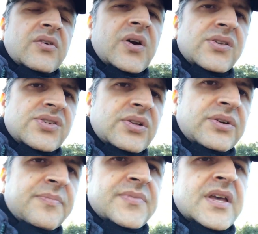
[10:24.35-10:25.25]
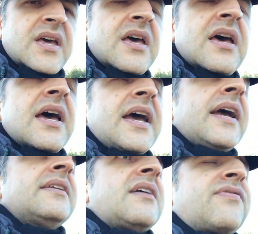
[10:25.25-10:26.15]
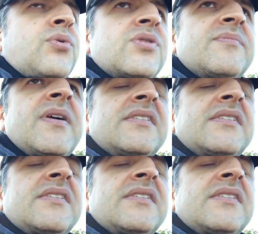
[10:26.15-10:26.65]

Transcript: our counselor. And of course, I'm